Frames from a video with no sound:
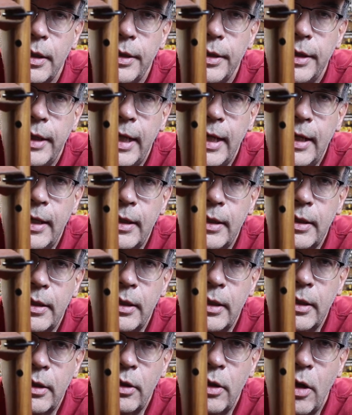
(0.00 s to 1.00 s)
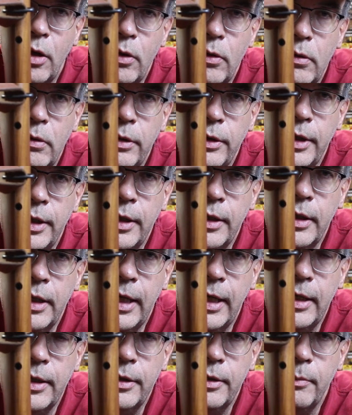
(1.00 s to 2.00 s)
That little hole there
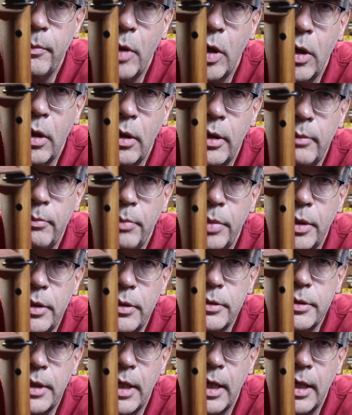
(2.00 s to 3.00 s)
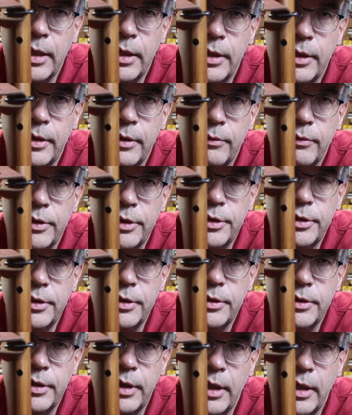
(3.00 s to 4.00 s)
had the Marlin Bullseye in it, which
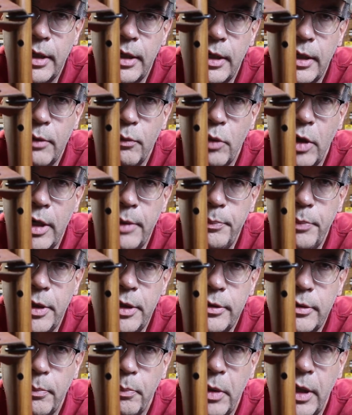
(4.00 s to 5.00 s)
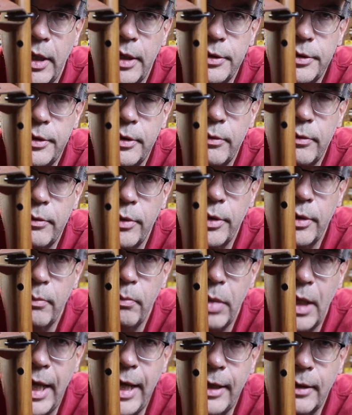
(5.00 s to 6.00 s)
is a white piece of plastic with a
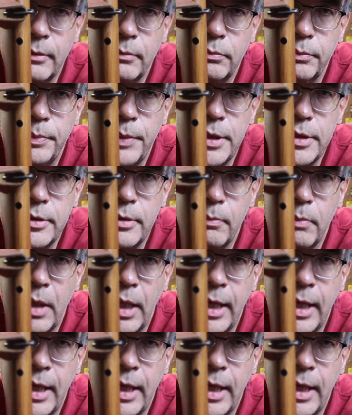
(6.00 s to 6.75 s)
black piece of